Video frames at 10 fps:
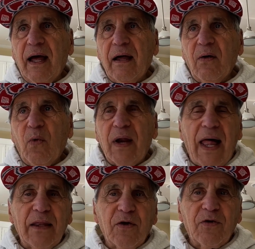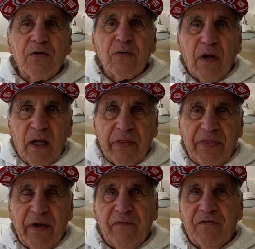what I learned,
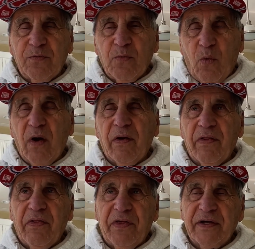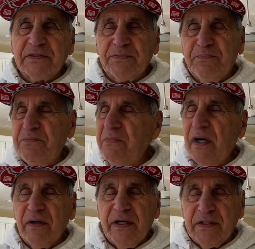one of the things,
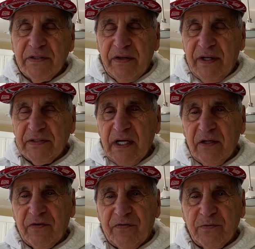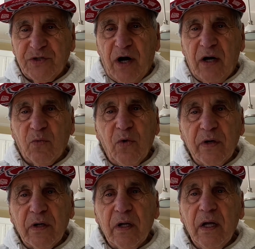millions of things I learned from John
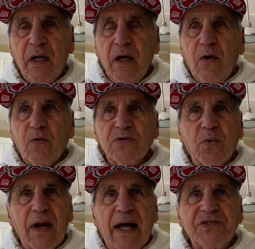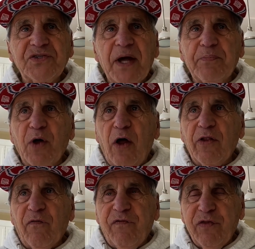Wooden, was when I stepped on
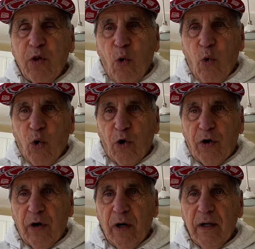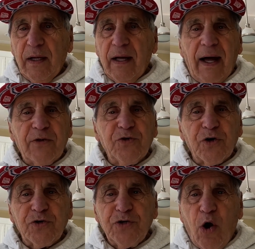the floor, I
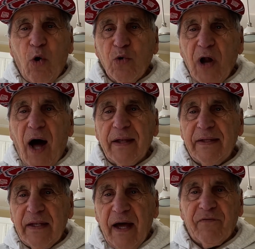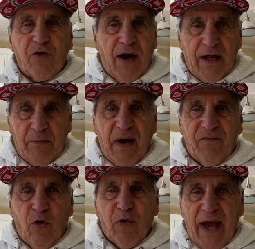took no, not, never out of my
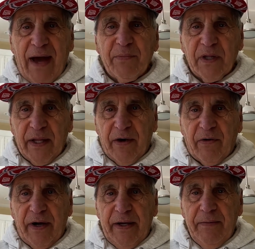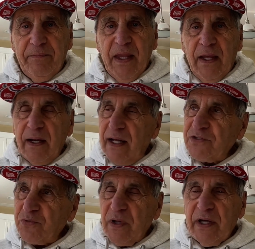vocabulary.
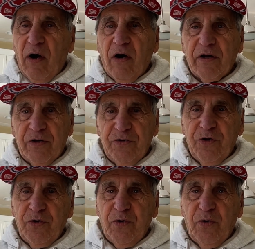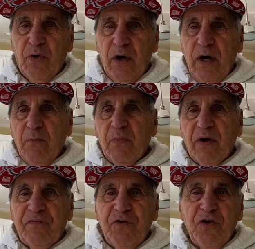That's really hard to do. But
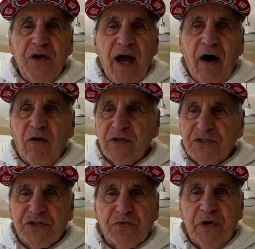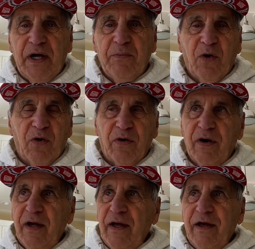if you yell and scream, or
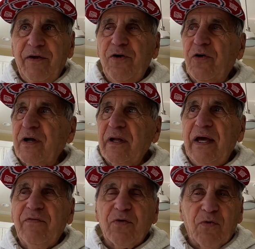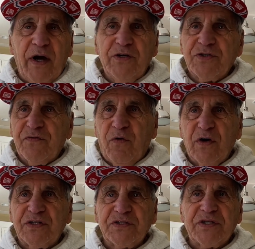you can even raise your
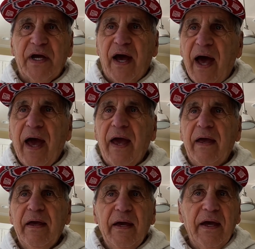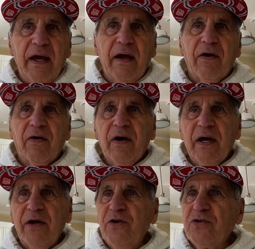voice and say, hey, here
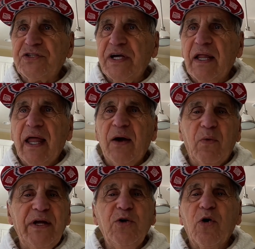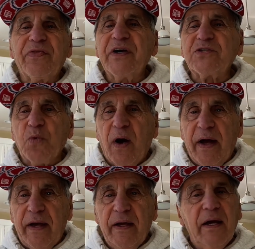at UCLA, we do it this
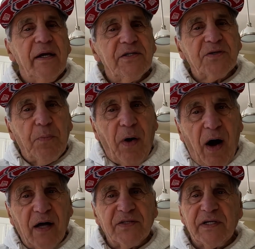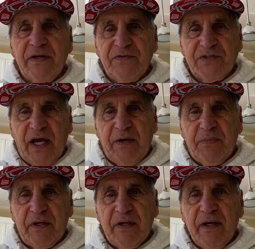way, is a positive
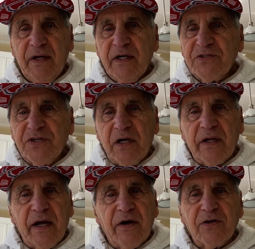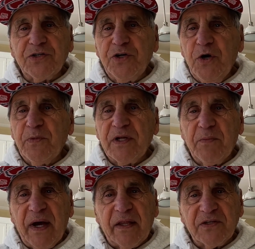statement. Son, to err is human. To
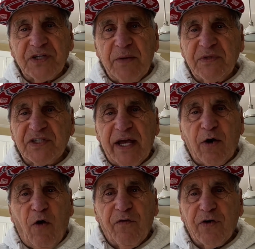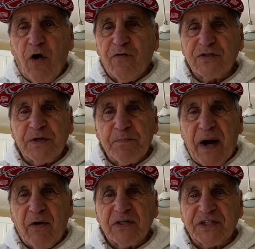make the same mistake over and over is
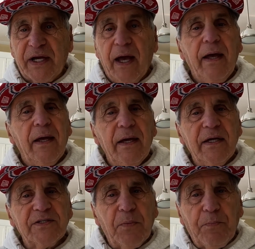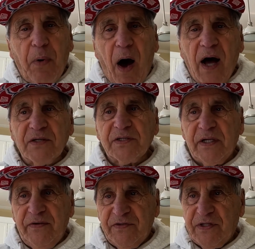embarrassing, is a
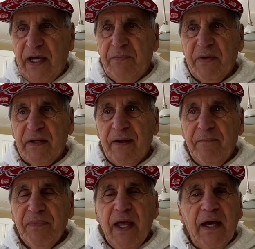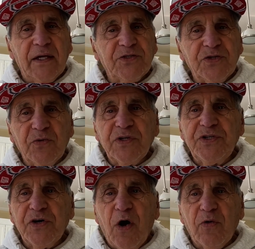positive statement. And as soon as
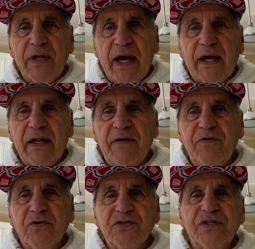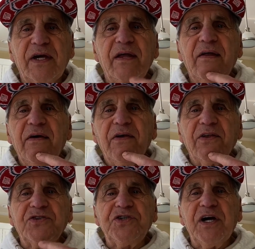you go negative, you'll see the
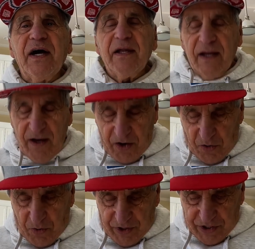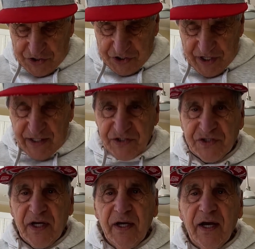chin go on the
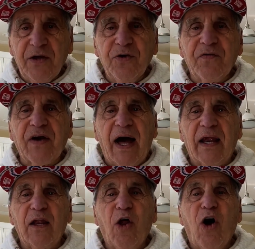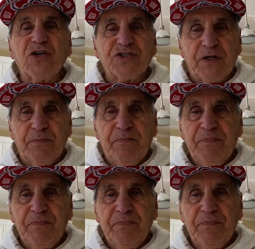chest, and you've kind of lost them.